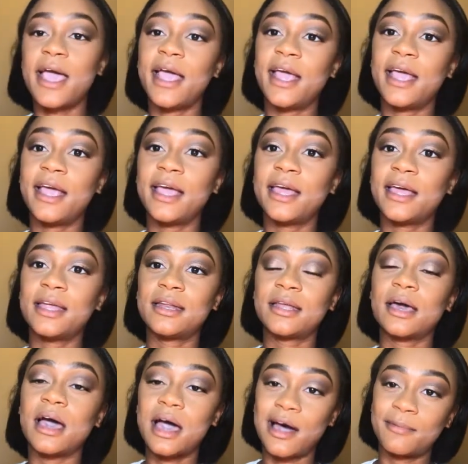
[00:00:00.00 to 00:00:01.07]
and
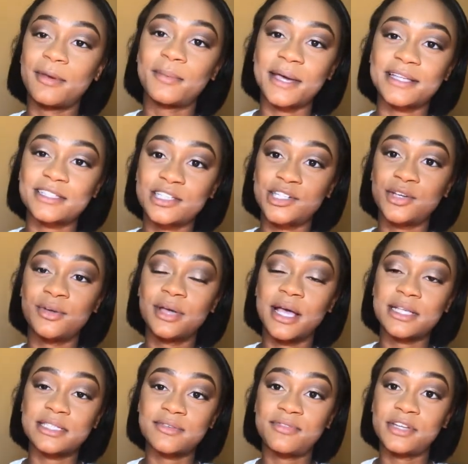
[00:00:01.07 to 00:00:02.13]
I'll be back to show you
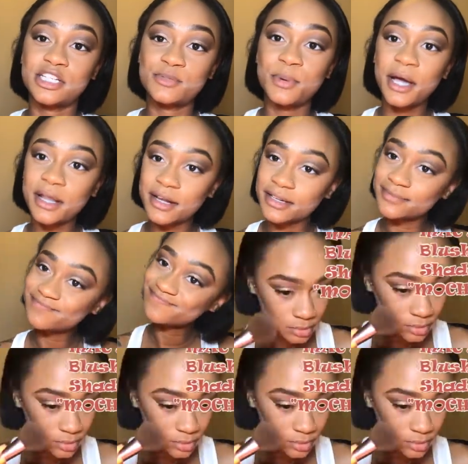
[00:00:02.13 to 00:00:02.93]
guys the finished product.